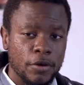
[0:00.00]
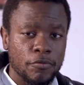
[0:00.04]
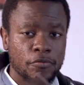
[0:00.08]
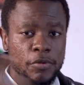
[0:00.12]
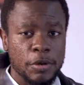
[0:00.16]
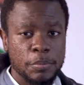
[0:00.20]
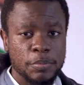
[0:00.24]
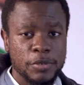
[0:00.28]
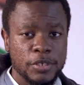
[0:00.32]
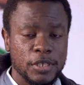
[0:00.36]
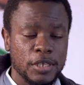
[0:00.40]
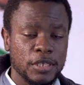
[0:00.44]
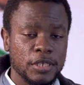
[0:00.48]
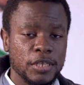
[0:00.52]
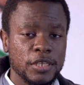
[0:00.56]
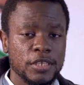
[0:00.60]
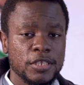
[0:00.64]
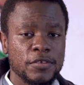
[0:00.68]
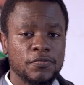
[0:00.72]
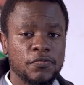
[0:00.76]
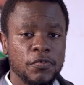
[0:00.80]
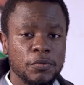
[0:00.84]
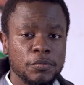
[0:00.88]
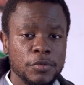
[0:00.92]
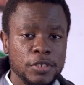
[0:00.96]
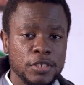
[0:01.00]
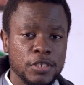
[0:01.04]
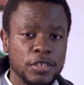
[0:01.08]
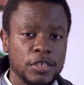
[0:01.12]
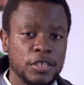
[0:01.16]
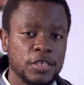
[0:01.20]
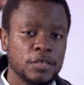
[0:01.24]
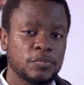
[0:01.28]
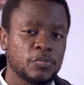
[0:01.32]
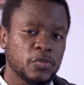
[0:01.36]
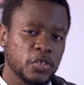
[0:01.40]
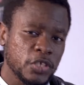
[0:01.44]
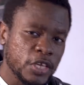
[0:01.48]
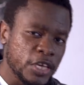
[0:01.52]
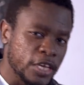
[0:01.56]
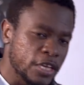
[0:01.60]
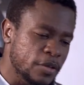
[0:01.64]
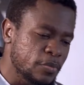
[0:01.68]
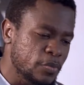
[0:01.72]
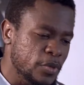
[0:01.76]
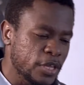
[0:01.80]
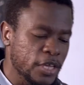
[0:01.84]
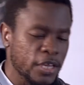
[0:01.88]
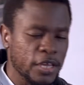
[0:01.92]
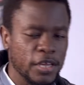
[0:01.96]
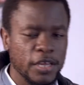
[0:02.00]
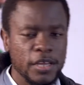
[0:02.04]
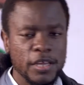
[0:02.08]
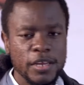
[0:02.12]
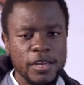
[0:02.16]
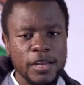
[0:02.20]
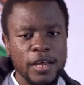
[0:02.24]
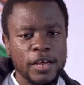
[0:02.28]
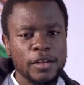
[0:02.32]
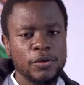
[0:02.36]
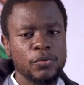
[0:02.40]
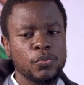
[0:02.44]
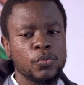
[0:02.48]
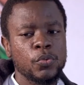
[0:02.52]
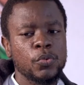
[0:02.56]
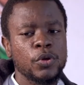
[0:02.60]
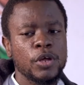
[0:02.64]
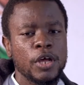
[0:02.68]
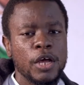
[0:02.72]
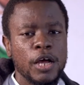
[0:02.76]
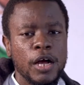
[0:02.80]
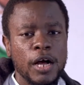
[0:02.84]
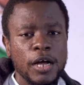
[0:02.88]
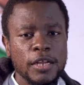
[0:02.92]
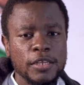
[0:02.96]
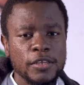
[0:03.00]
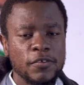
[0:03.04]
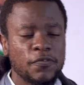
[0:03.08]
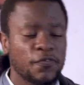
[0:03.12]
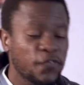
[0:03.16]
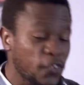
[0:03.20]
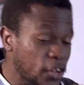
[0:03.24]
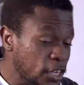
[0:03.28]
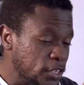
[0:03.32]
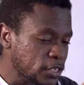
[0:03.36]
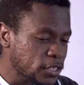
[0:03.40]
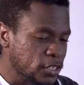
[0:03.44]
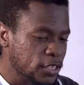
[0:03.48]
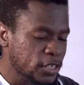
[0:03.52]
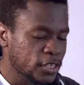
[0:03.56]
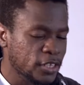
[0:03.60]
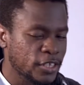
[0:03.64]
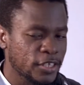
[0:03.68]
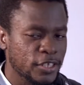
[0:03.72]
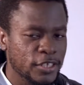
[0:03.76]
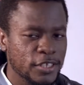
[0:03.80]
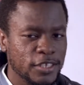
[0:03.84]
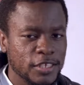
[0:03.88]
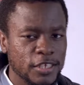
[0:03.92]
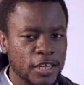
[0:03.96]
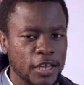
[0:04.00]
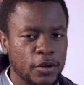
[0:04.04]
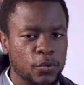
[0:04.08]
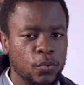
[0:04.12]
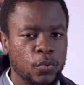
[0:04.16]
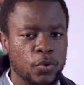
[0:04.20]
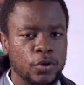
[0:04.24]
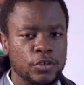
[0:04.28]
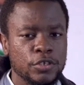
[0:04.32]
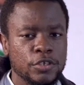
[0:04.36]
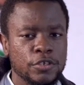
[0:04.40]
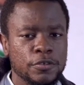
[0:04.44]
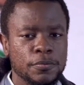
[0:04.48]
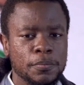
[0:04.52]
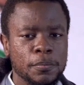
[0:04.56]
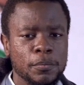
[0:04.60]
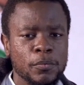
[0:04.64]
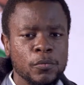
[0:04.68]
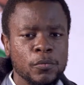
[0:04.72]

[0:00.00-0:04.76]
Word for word: representative from the team came in, and and the first thing he said was